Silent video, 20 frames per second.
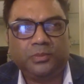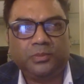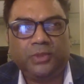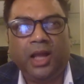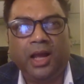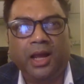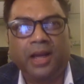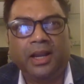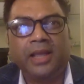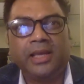
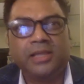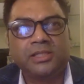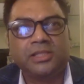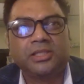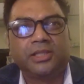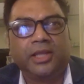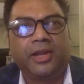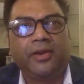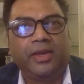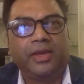unless
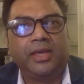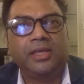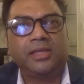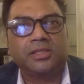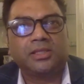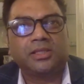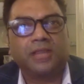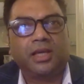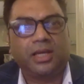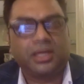there
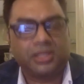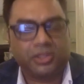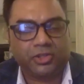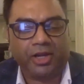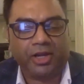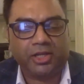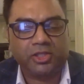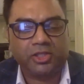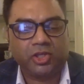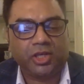is a
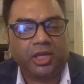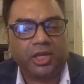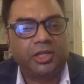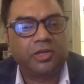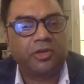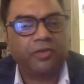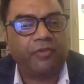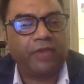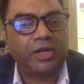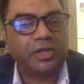strategic
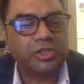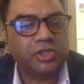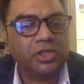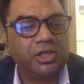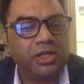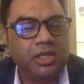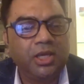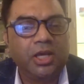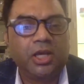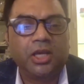intervention,
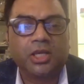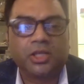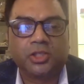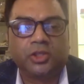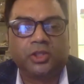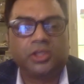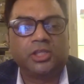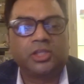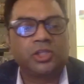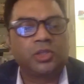so
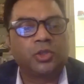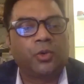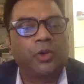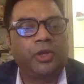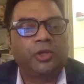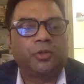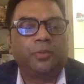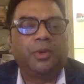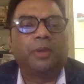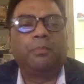this is going
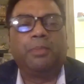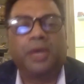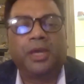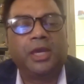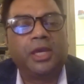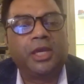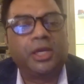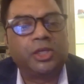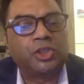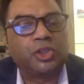to be a big
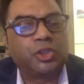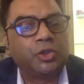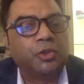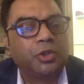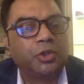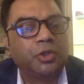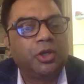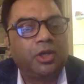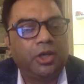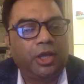issue,
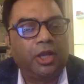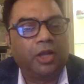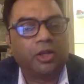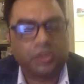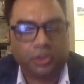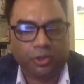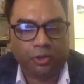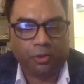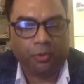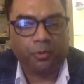
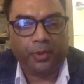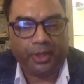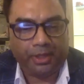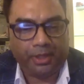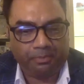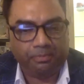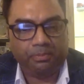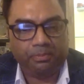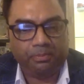so when,